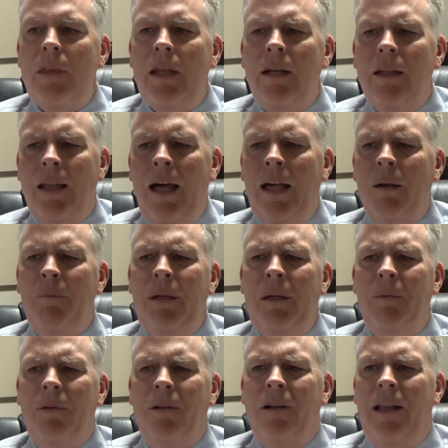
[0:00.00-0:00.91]
a lot of
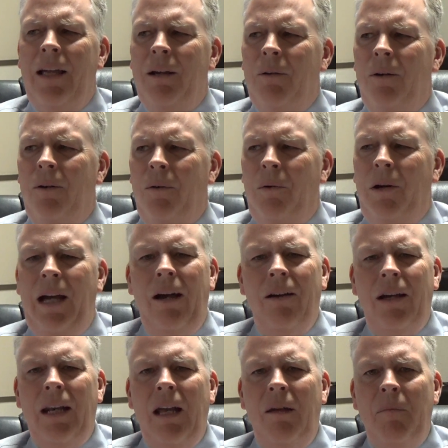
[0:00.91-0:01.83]
people are like going, well,
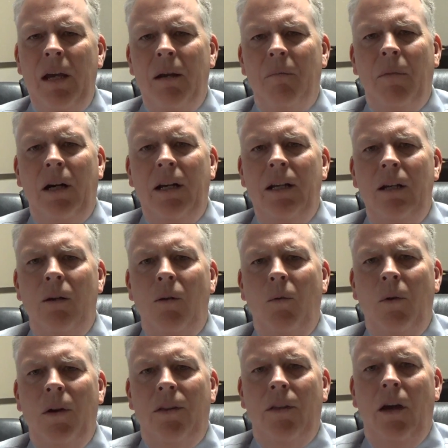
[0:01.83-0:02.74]
how can I make money
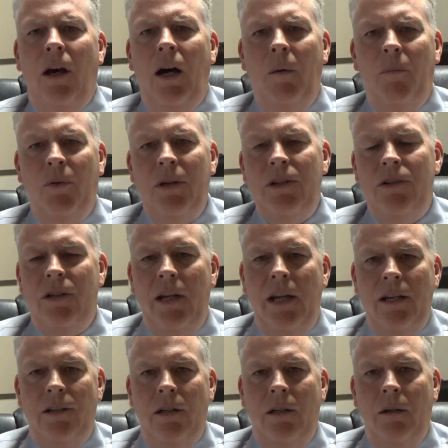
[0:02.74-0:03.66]
with
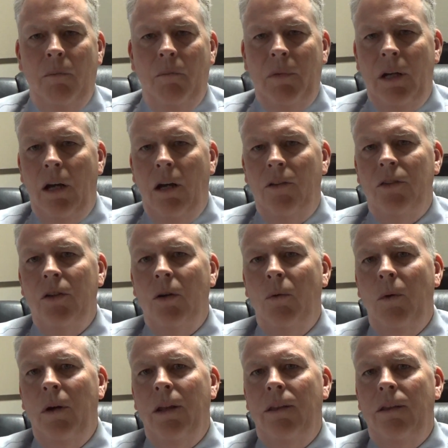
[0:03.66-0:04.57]
appreciation but
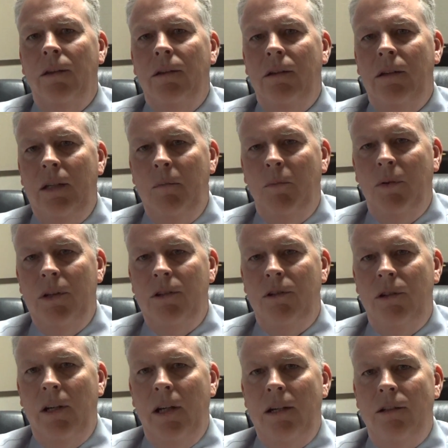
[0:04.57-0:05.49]
also with
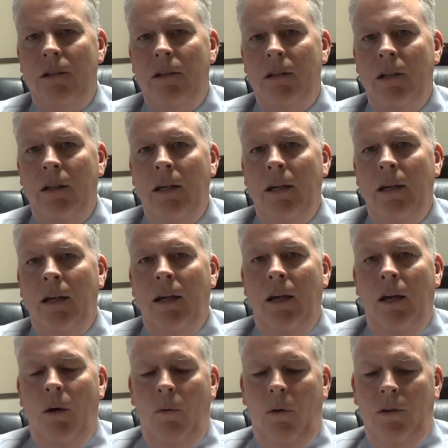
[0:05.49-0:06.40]
depreciation?
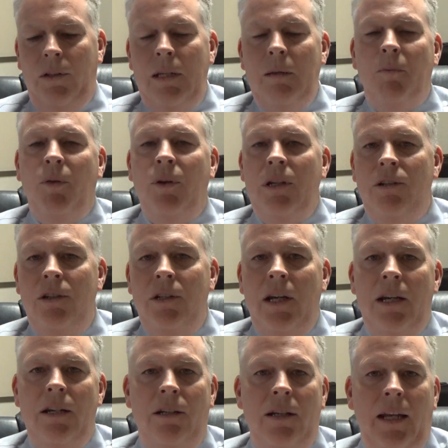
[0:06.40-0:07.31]
Well,
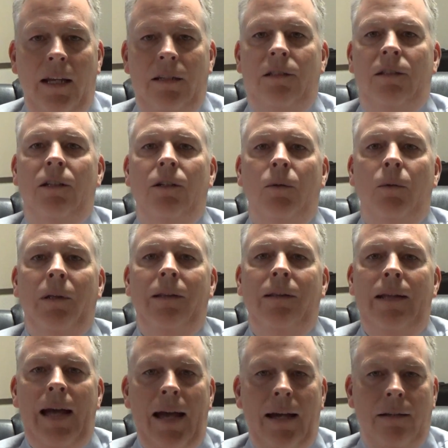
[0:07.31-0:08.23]
depreciation has to do
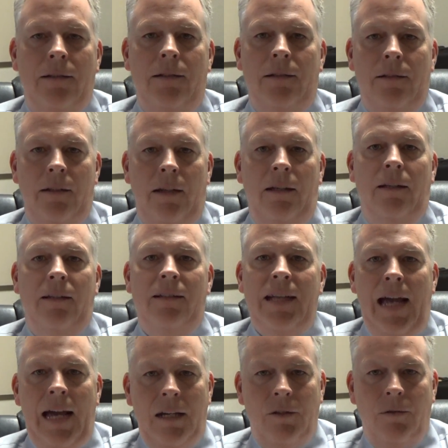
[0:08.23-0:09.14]
with taxes and the
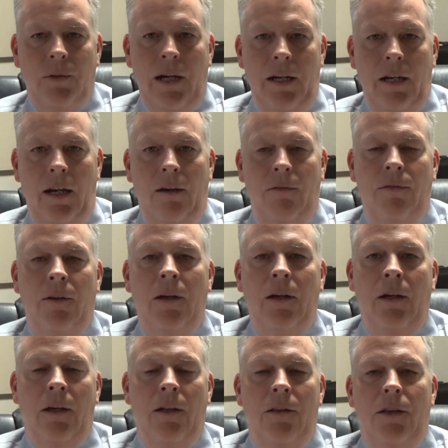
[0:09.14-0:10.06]
tax write-off
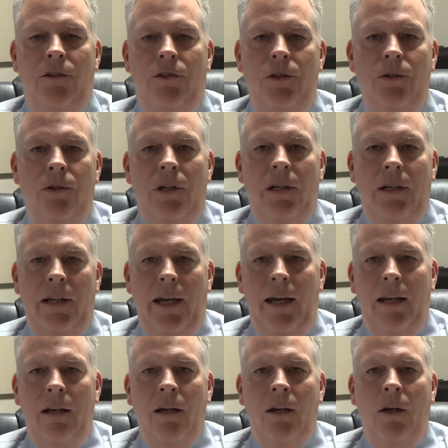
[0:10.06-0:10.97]
that you can
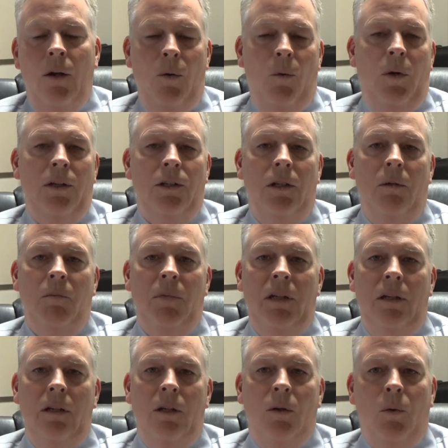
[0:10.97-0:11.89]
get, which can
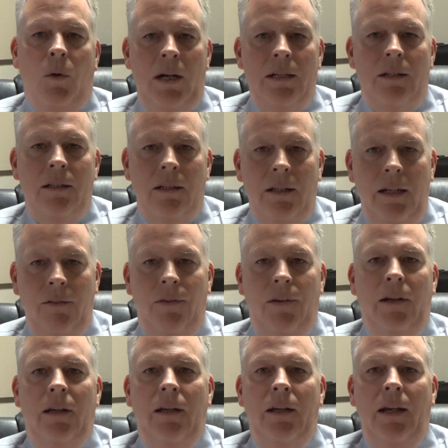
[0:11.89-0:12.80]
be quite
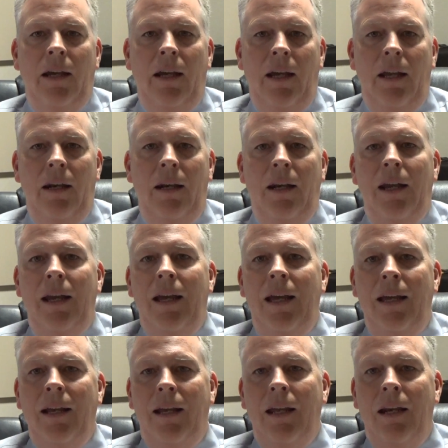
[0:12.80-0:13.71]
significant, and
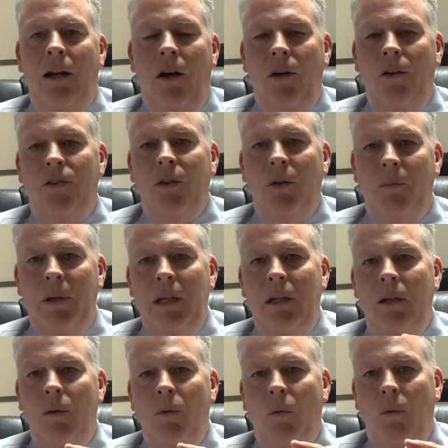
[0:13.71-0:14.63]
it can also
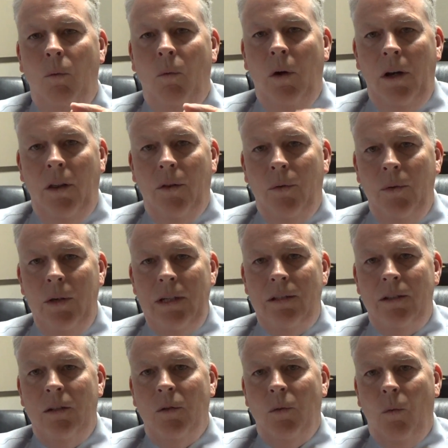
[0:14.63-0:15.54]
be one of the
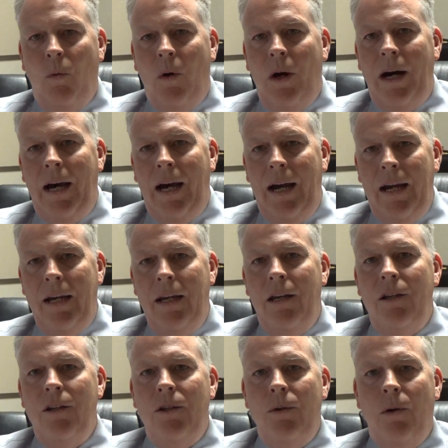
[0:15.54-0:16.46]
reasons
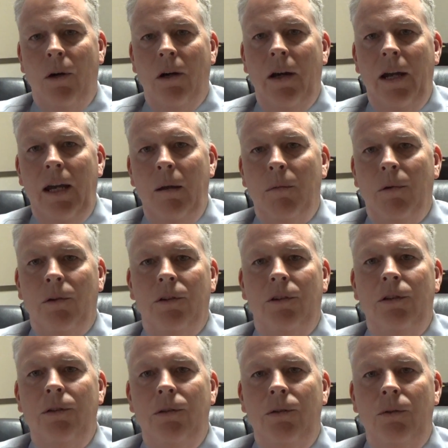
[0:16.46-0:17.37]
why you are able
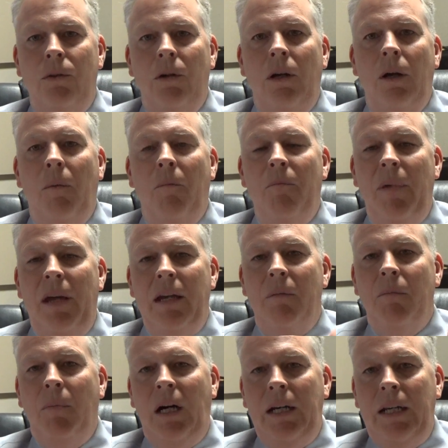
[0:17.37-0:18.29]
to
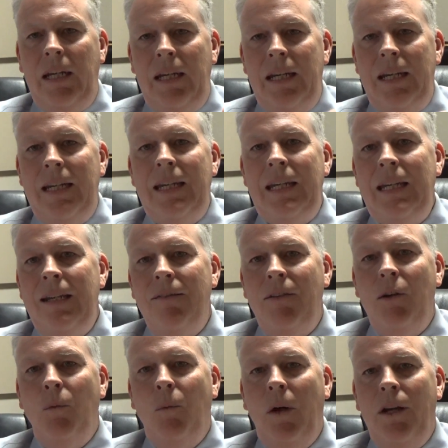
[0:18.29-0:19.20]
make money
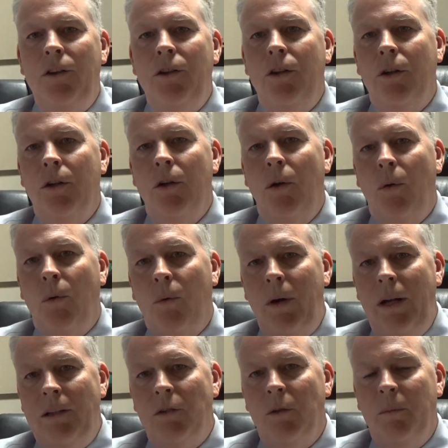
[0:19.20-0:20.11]
even when your
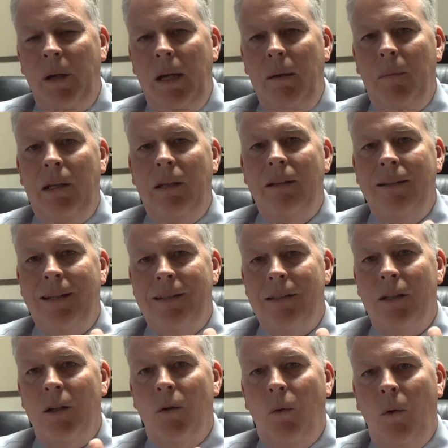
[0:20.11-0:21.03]
rental payment
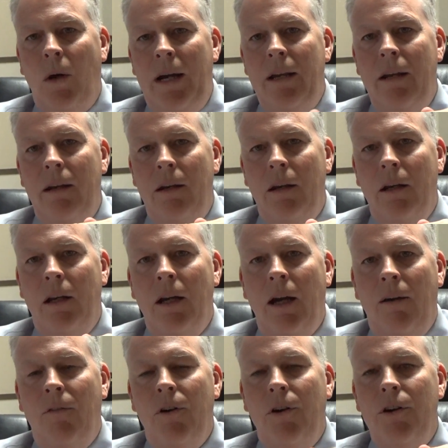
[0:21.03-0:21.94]
doesn't quite
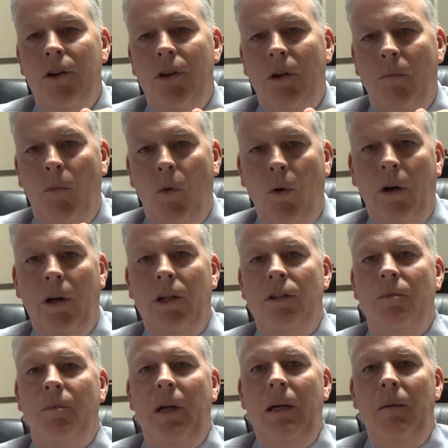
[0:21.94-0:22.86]
cover your
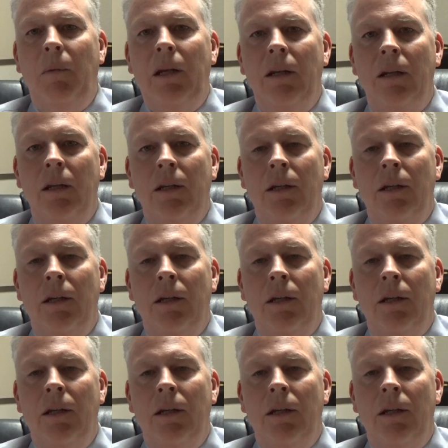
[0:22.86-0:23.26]
mortgage payment.